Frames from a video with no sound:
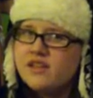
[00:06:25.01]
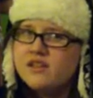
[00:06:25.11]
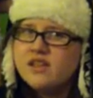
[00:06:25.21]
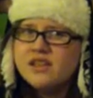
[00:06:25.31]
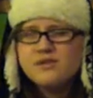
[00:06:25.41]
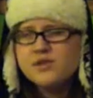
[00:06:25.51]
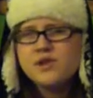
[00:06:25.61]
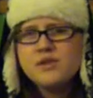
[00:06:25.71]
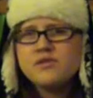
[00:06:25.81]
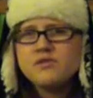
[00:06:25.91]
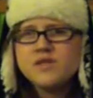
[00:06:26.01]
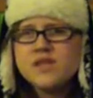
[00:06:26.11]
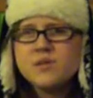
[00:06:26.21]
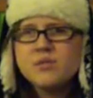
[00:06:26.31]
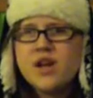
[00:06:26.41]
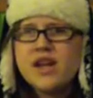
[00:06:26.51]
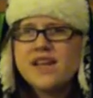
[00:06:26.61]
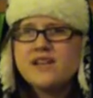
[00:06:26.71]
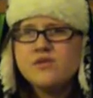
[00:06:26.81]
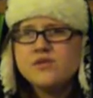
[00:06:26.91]
It was during summer break
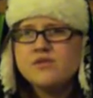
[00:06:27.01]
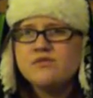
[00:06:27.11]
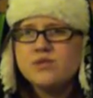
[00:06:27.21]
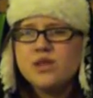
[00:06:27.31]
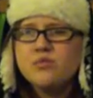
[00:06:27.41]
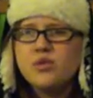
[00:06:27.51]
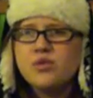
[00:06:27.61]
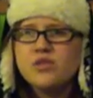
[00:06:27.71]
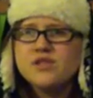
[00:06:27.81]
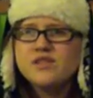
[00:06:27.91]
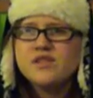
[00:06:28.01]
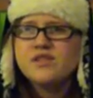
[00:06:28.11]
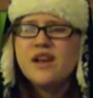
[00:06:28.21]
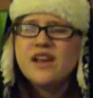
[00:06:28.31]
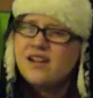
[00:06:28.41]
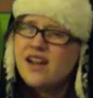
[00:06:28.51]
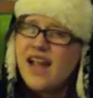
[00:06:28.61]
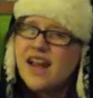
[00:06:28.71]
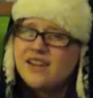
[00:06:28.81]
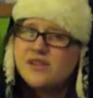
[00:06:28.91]
and I was really bored, and so I
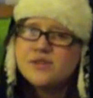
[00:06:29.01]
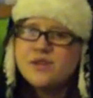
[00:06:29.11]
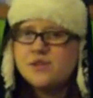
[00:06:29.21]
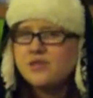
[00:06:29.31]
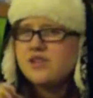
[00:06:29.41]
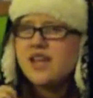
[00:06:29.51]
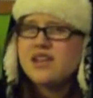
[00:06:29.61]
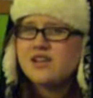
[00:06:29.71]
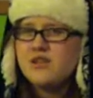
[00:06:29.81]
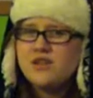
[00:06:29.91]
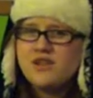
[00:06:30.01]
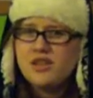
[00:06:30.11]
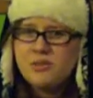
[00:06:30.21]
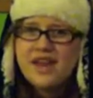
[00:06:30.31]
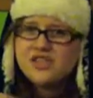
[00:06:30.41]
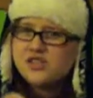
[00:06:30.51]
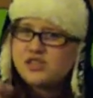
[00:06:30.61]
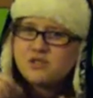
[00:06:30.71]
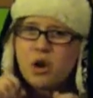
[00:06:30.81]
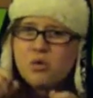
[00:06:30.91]
kind of used to doodle, like, you know, on the pages
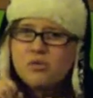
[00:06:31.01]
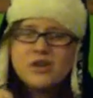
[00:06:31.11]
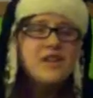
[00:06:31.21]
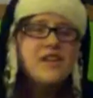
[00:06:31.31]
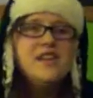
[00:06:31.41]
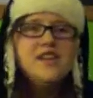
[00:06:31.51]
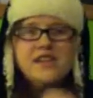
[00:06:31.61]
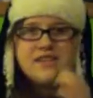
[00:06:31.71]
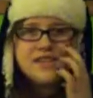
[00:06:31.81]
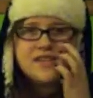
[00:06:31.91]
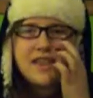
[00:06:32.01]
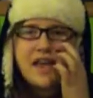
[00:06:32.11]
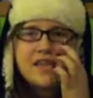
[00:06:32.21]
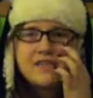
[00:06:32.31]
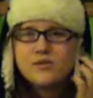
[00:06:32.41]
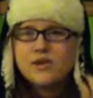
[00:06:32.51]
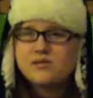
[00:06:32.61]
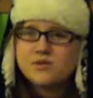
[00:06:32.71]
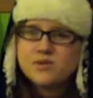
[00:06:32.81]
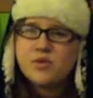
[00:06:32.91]
of the homework, things like that, when I
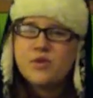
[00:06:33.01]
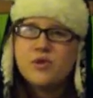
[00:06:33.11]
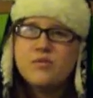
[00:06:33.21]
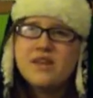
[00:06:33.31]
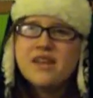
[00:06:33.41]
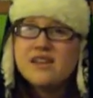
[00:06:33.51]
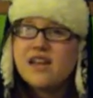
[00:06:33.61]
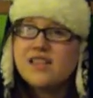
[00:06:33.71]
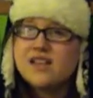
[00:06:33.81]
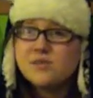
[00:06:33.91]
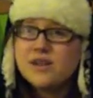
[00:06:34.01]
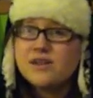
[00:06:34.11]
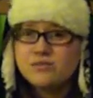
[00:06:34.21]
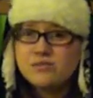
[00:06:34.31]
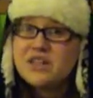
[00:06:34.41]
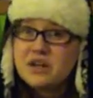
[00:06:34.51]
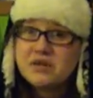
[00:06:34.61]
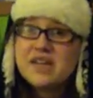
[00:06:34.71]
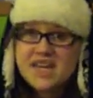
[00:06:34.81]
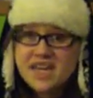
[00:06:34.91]
was bored. But then that's when I really, you know,
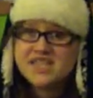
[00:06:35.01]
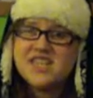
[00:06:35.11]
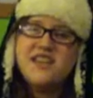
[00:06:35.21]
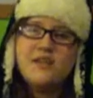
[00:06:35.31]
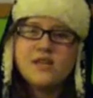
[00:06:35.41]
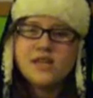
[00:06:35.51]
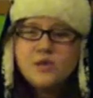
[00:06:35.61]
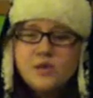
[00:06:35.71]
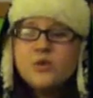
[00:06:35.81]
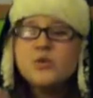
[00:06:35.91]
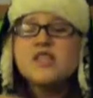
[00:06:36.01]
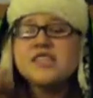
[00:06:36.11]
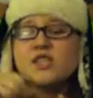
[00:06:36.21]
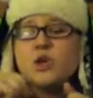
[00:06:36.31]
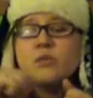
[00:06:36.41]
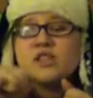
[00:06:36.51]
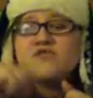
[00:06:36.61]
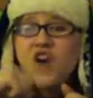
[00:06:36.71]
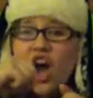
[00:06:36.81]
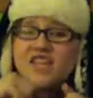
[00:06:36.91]
it kicked in and I was like, ooh, this is so much
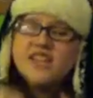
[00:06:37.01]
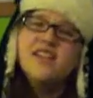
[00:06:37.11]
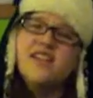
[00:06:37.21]
fun.